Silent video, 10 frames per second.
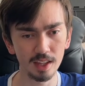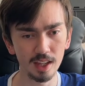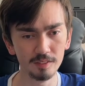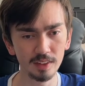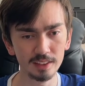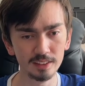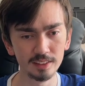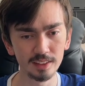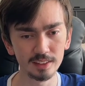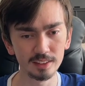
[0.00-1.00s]
And then
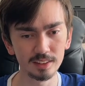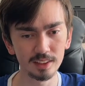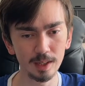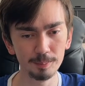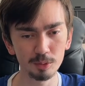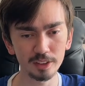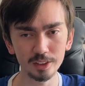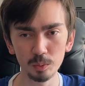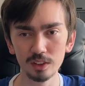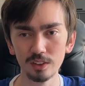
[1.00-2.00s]
it brings
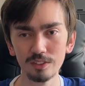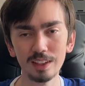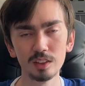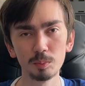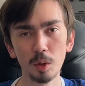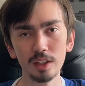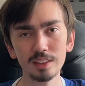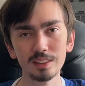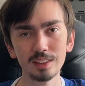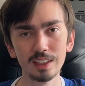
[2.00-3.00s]
me to this
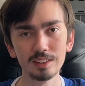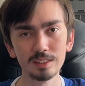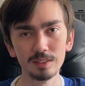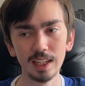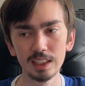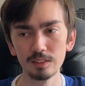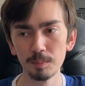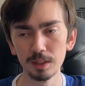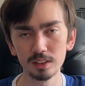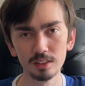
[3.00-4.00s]
point, like nearly the
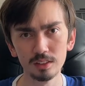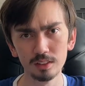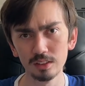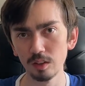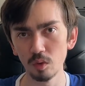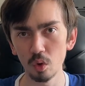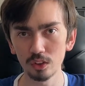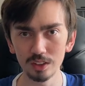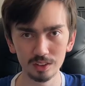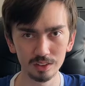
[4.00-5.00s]
middle of
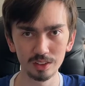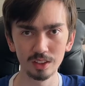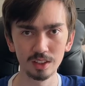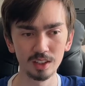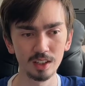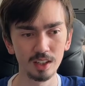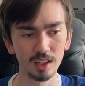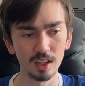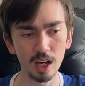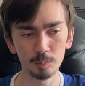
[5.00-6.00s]
August.
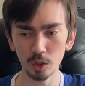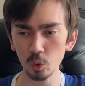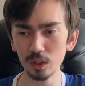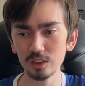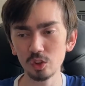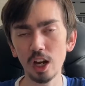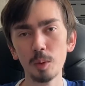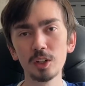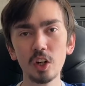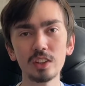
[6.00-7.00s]
I'm not quite sure how
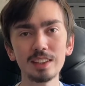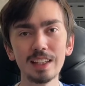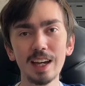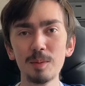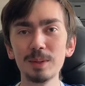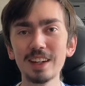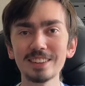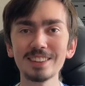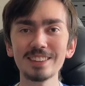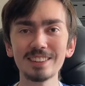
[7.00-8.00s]
I got here, to be
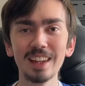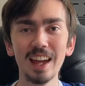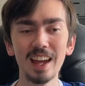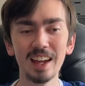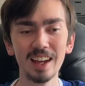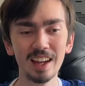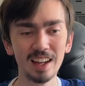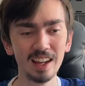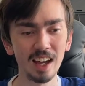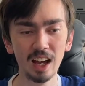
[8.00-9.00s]
honest. I
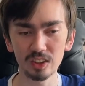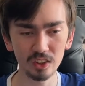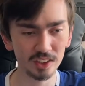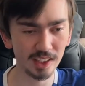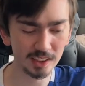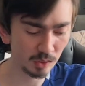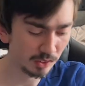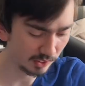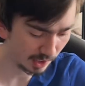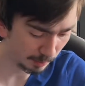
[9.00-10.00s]
continue to
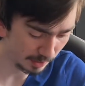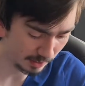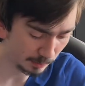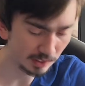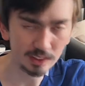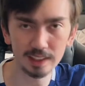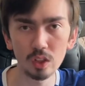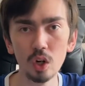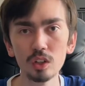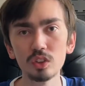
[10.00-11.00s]
see me
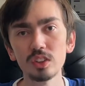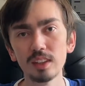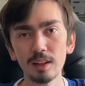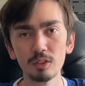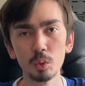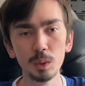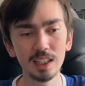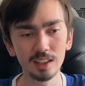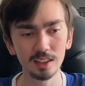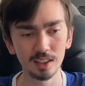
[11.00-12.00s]
psychologist every
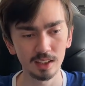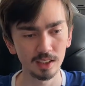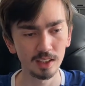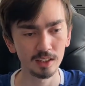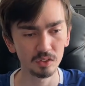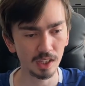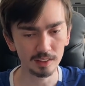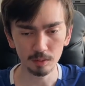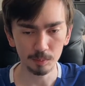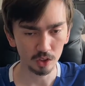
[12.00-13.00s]
week, take
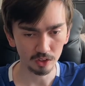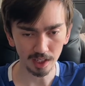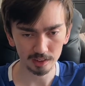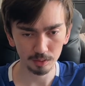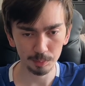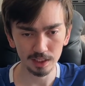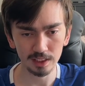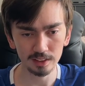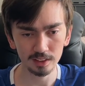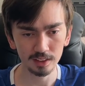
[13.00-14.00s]
my
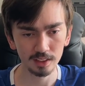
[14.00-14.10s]
mirtazapine,